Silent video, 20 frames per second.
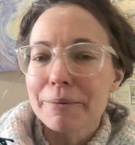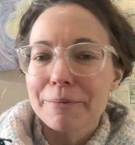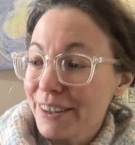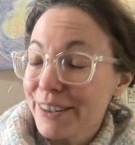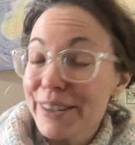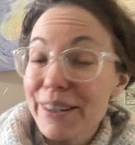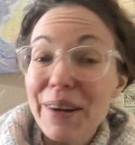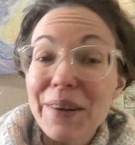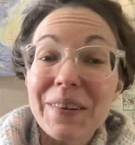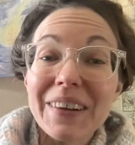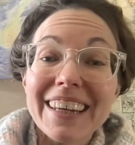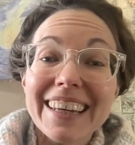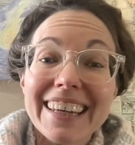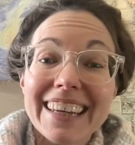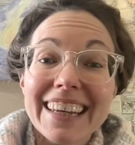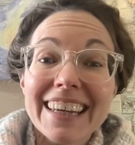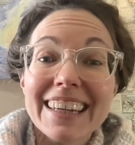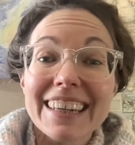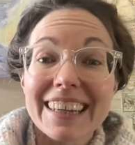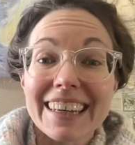So
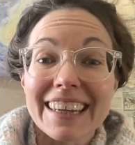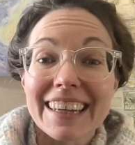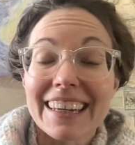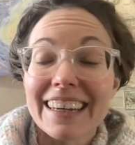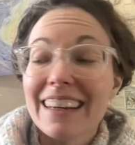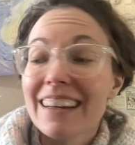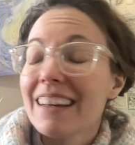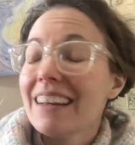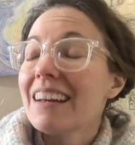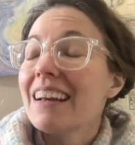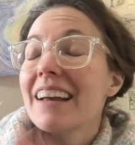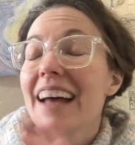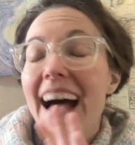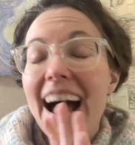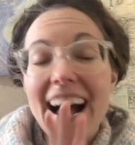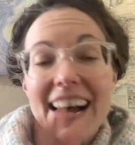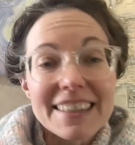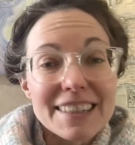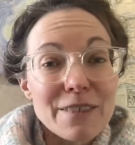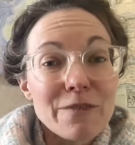Edie
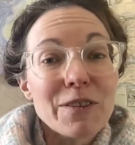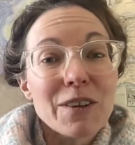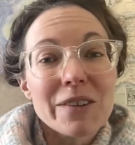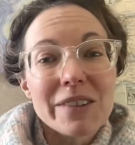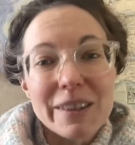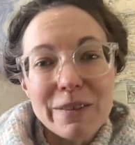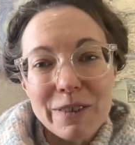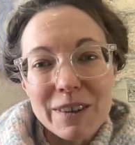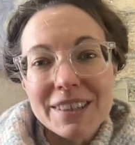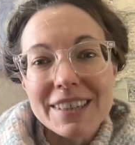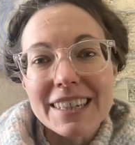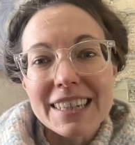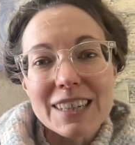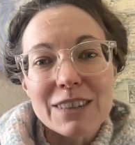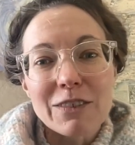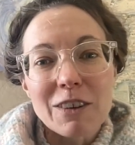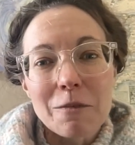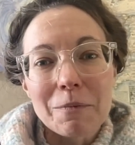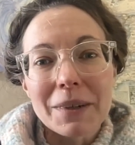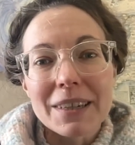has a few differences
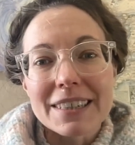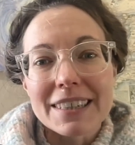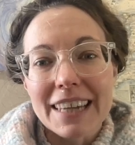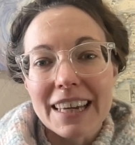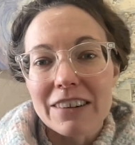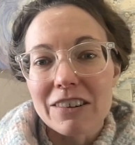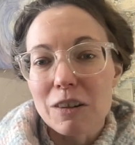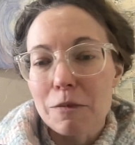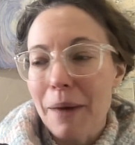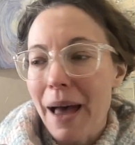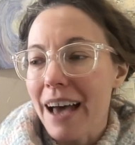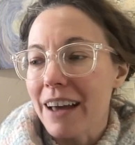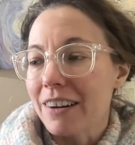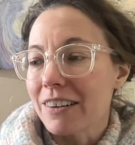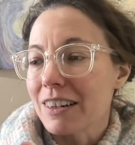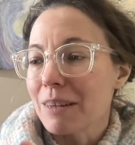from Cassandra's pattern.